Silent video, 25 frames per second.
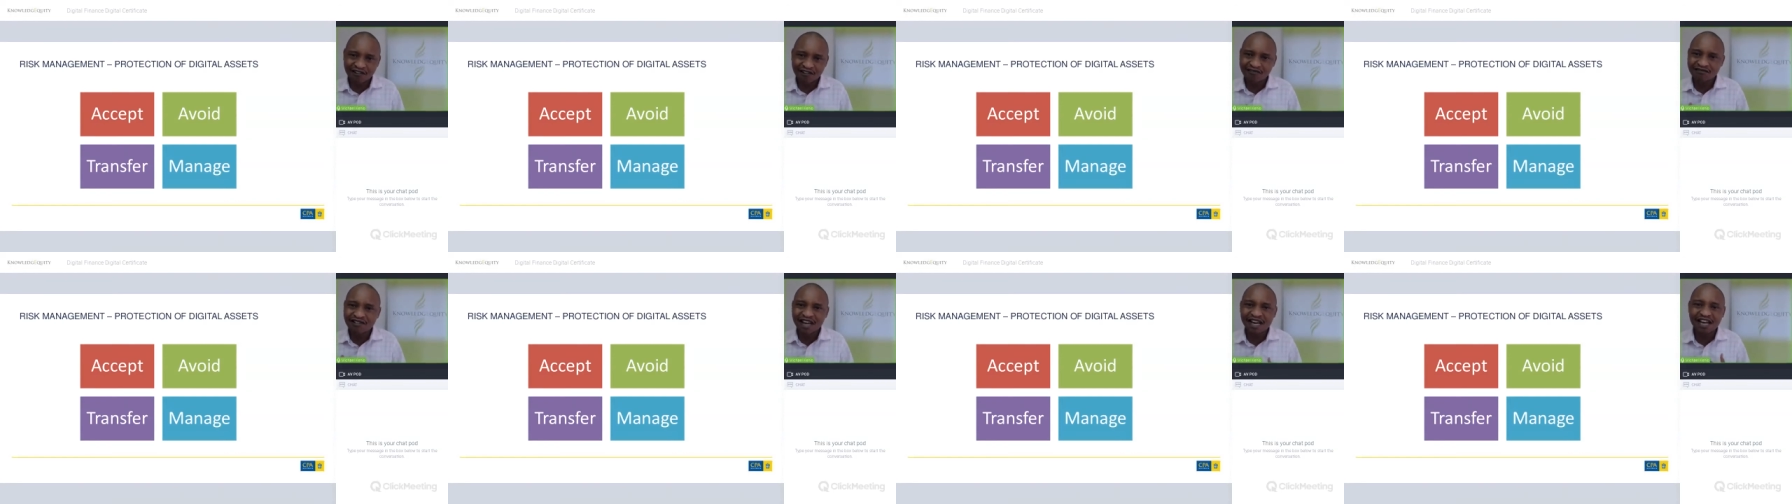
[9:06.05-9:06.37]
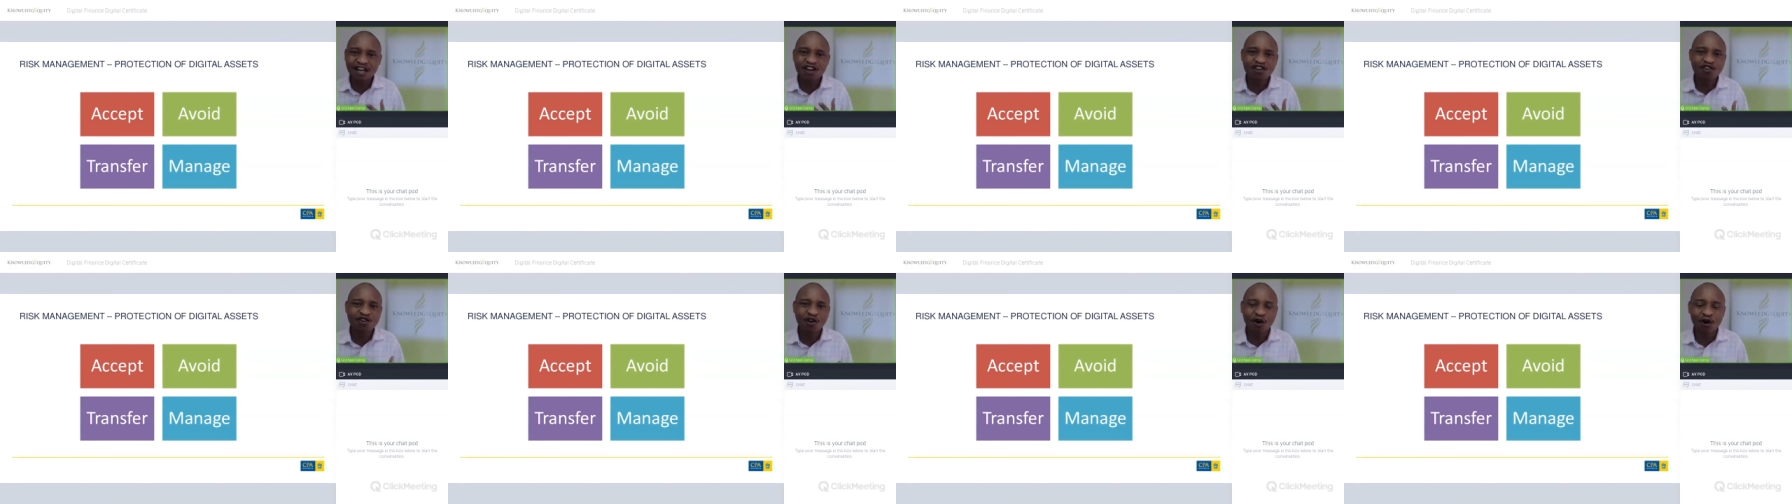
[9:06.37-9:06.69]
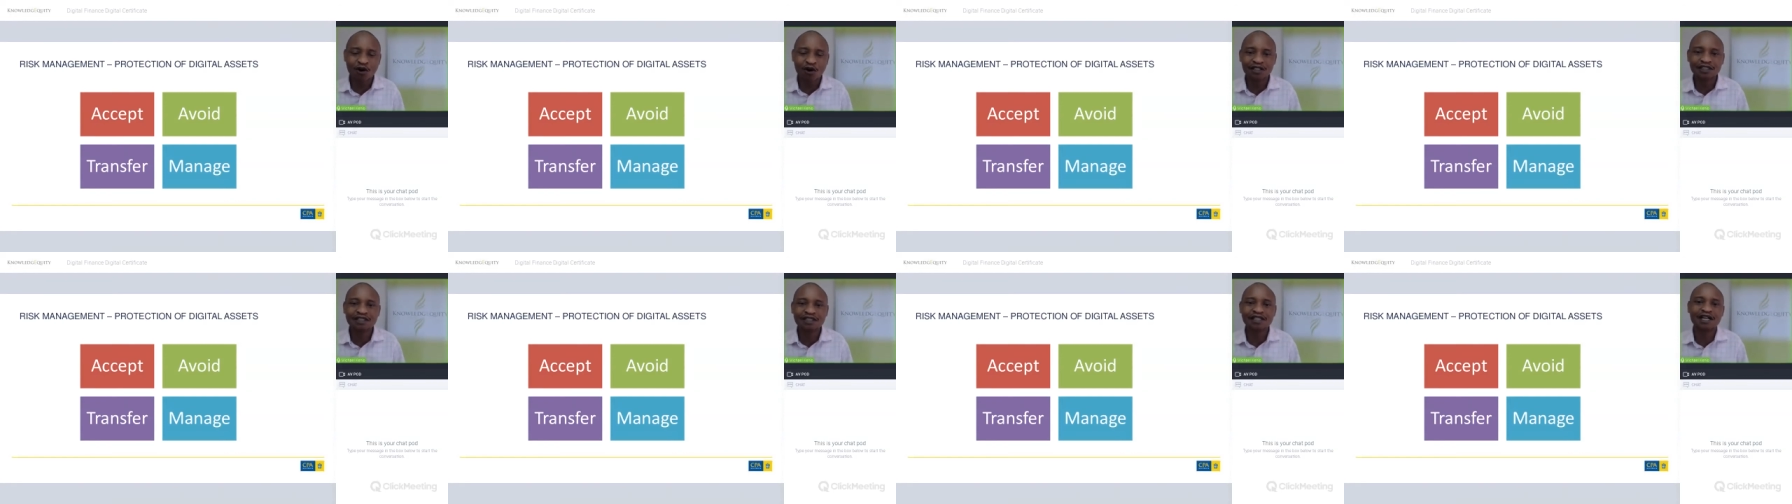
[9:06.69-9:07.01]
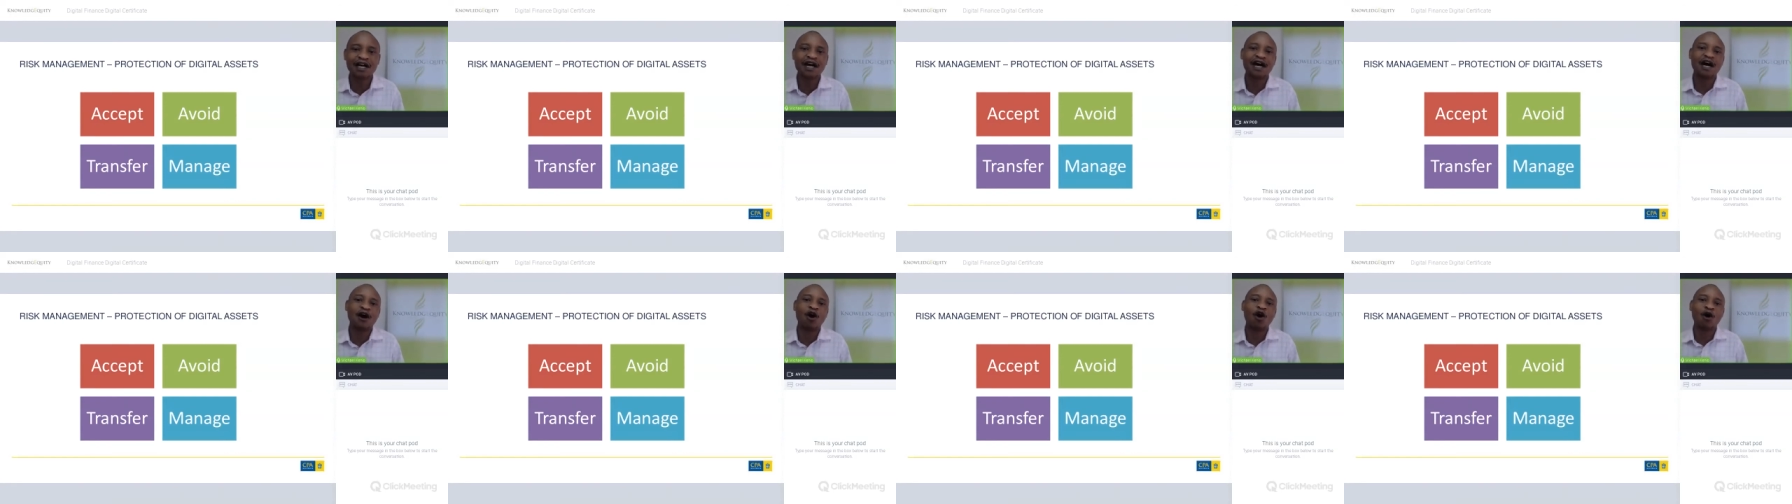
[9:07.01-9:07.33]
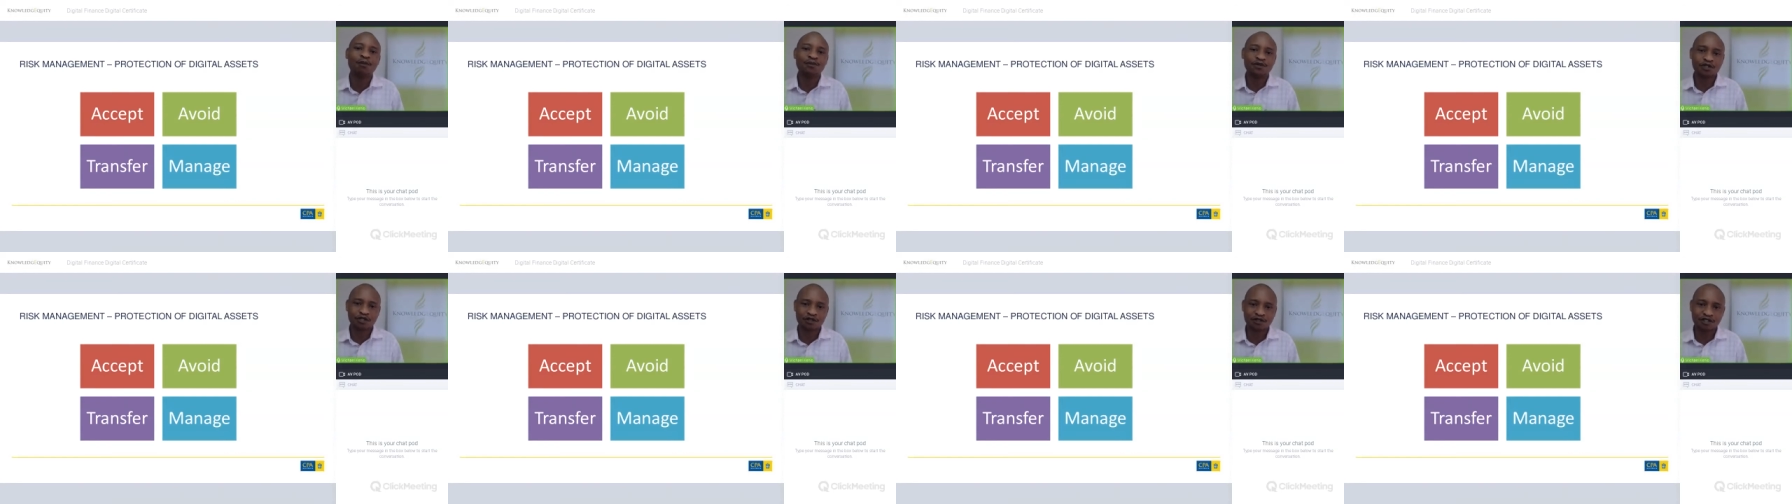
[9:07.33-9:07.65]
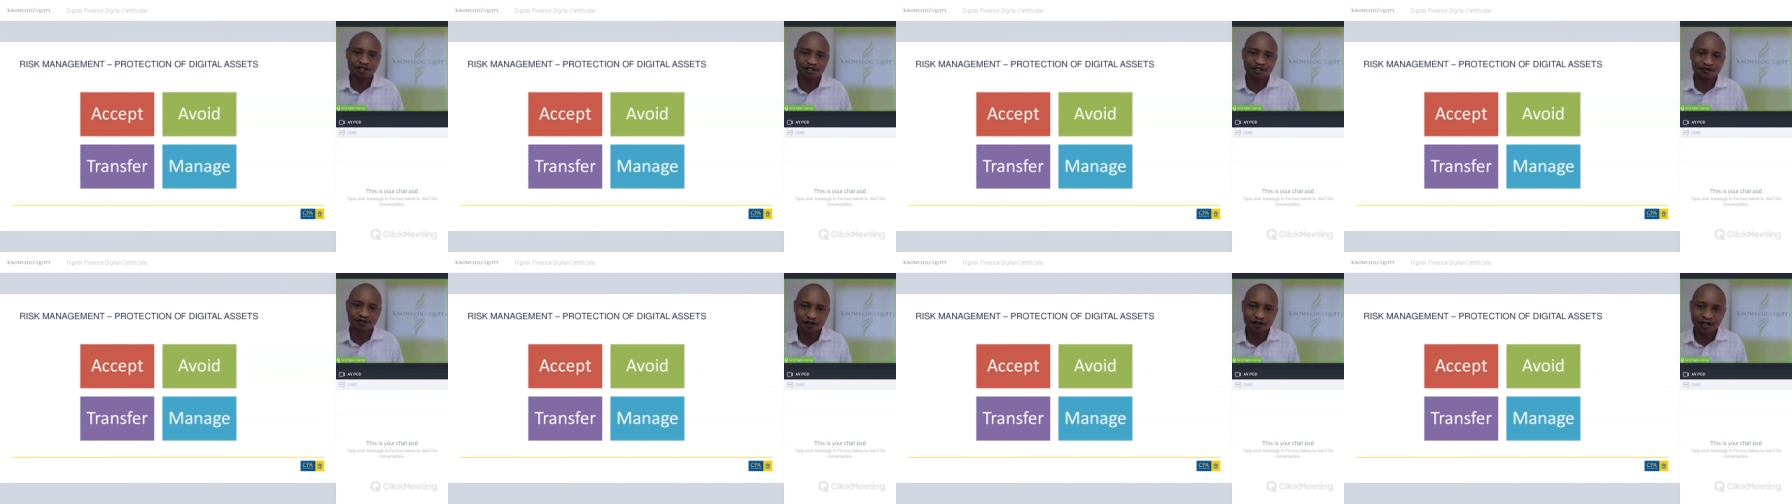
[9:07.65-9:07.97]
are really not
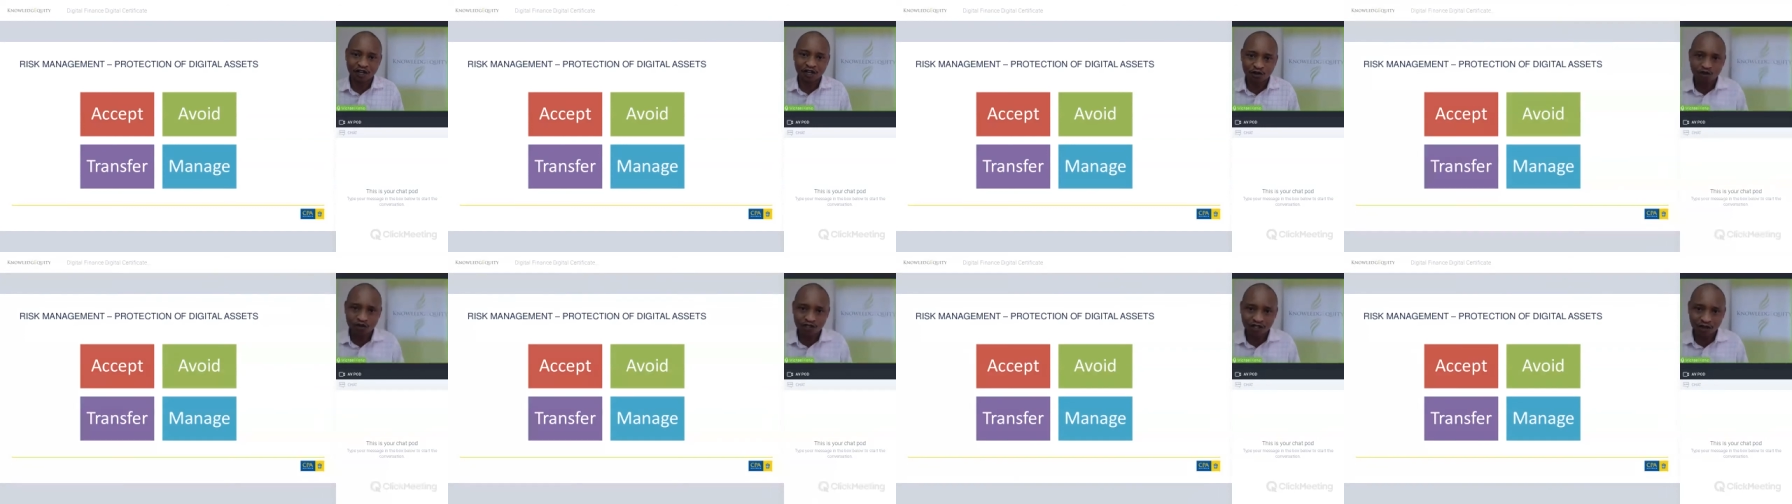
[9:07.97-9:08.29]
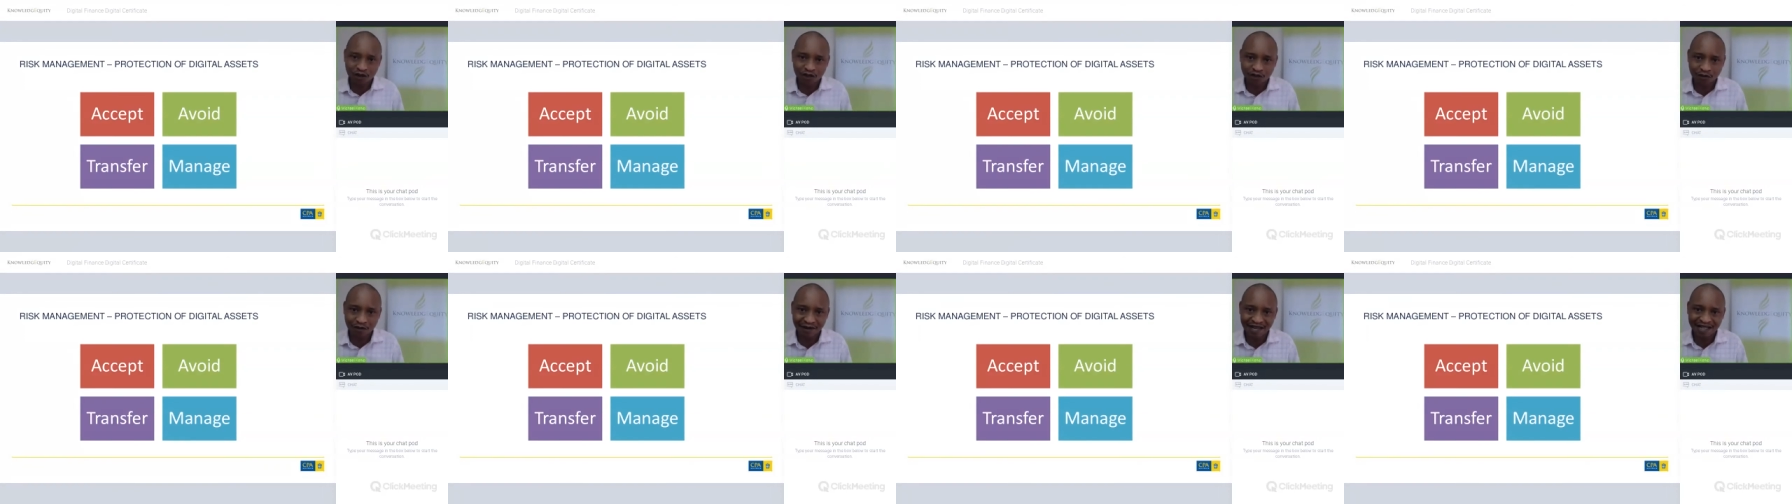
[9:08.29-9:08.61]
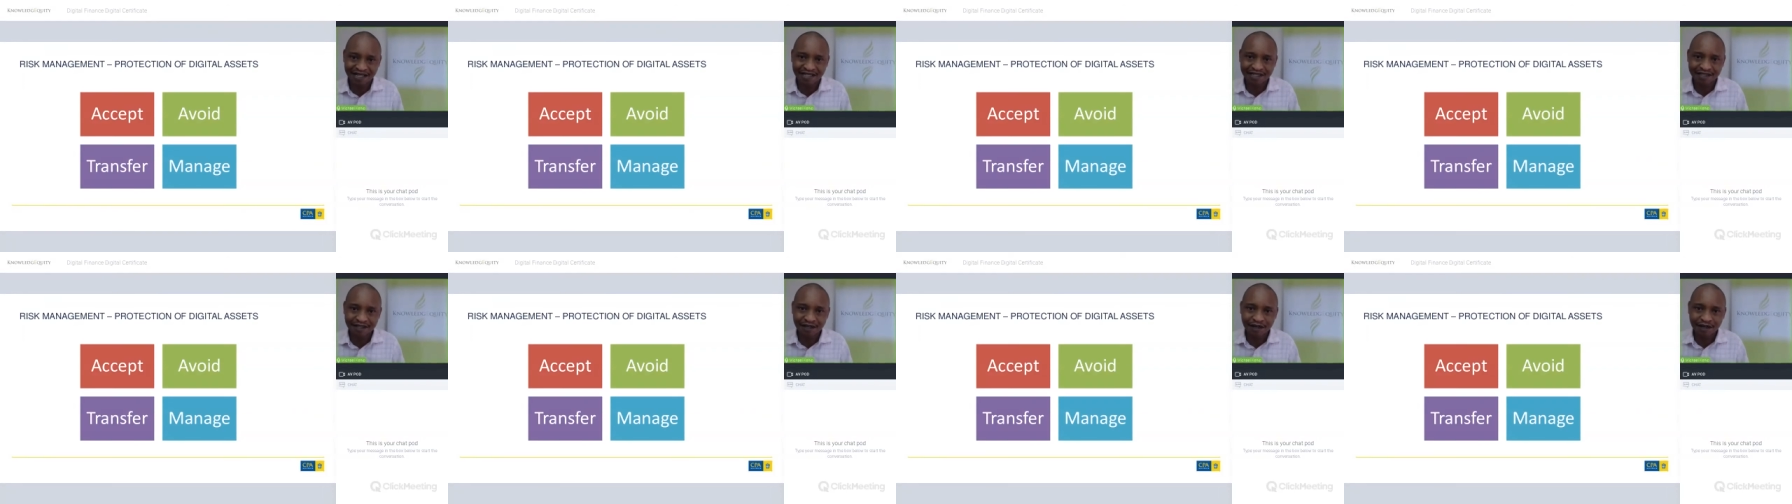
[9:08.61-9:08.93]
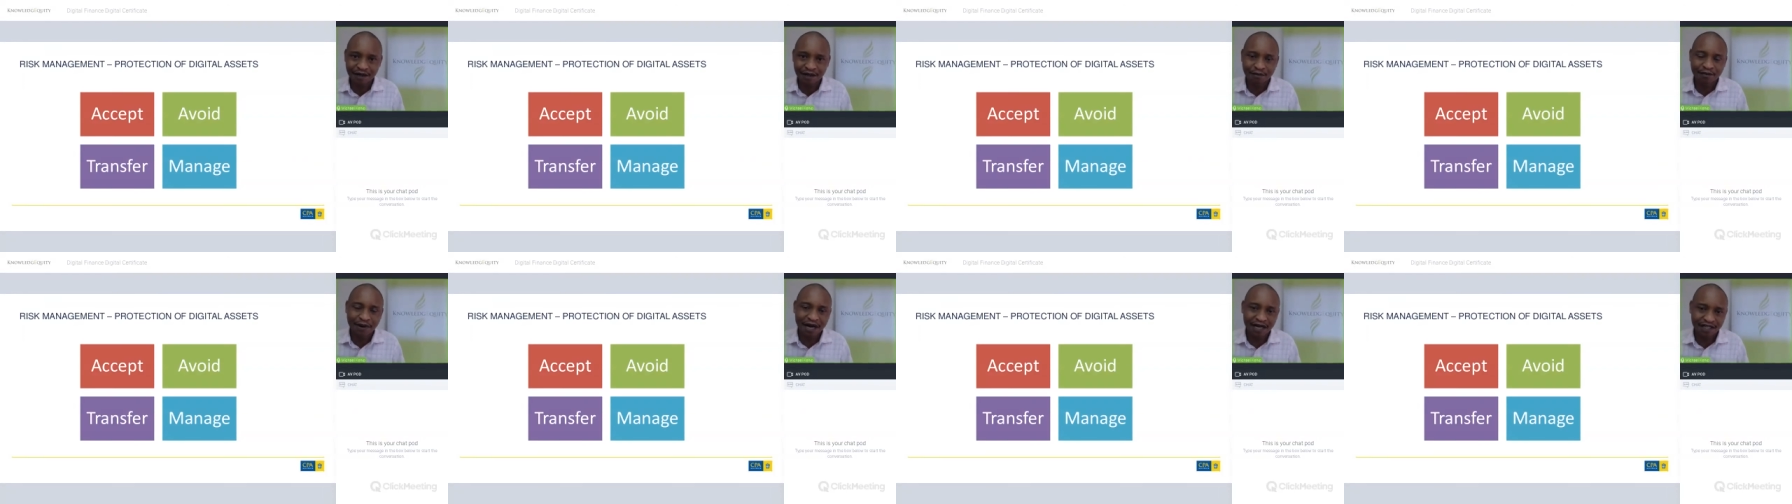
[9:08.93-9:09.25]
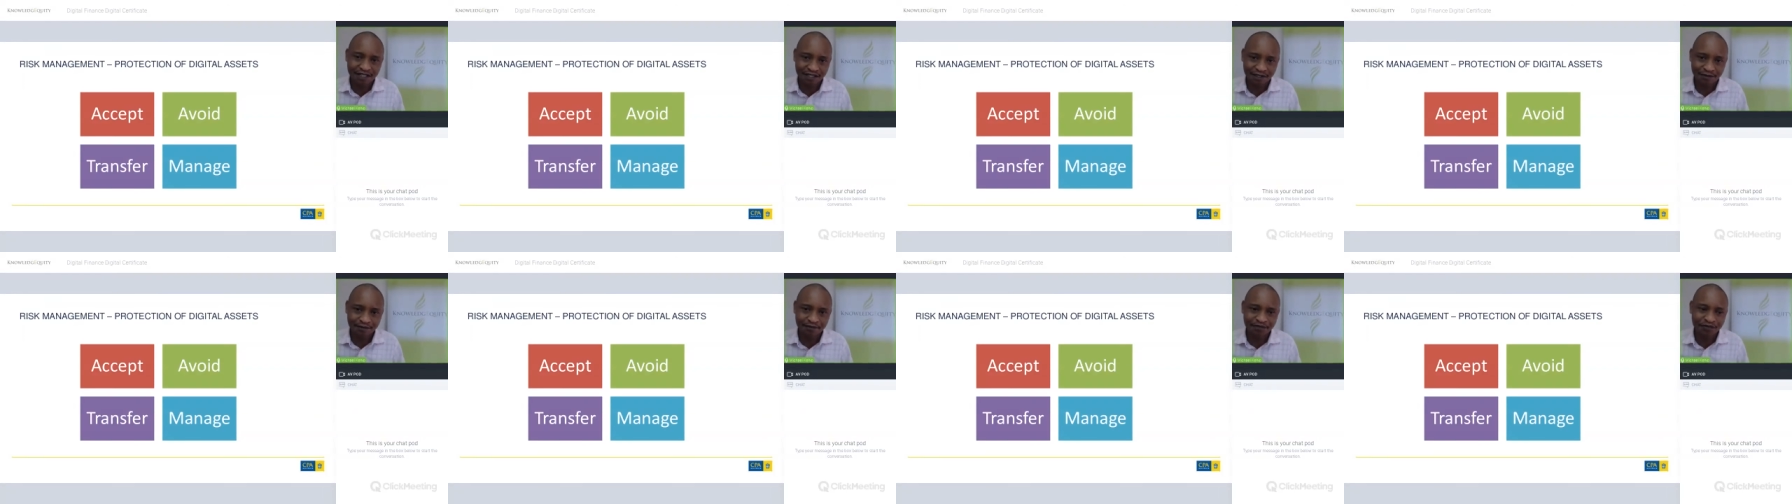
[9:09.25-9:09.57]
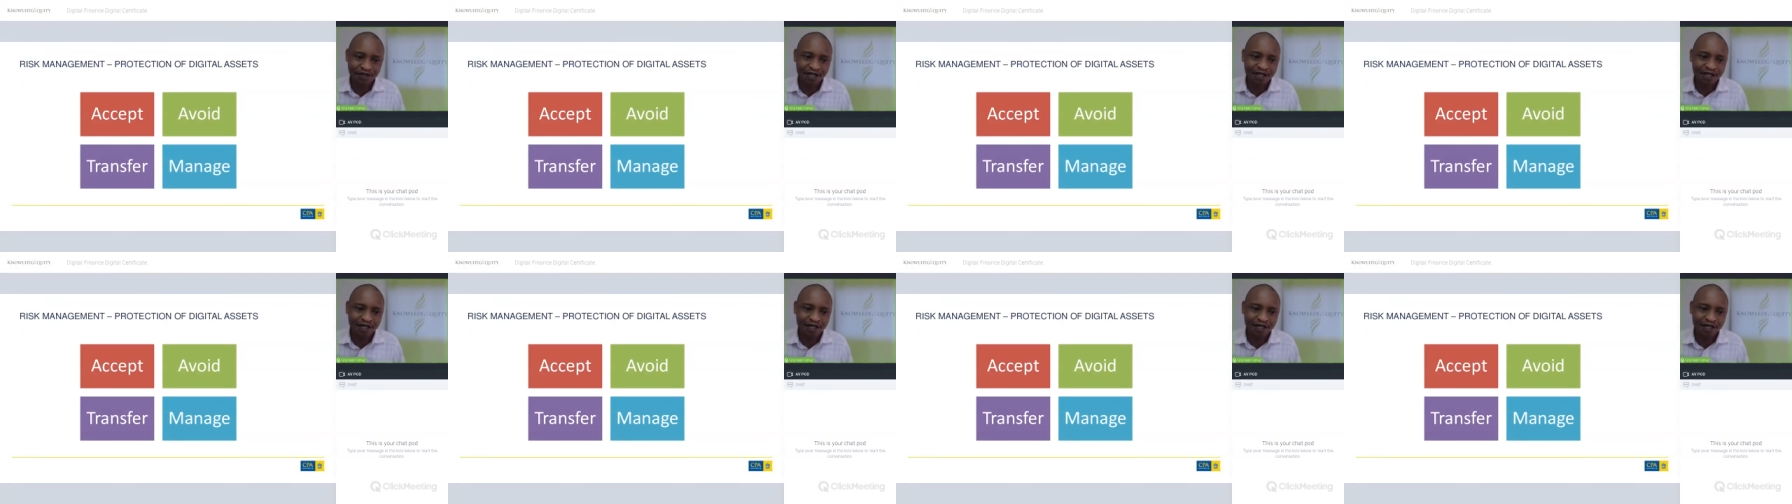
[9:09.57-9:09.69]
options for the New South Wales Party.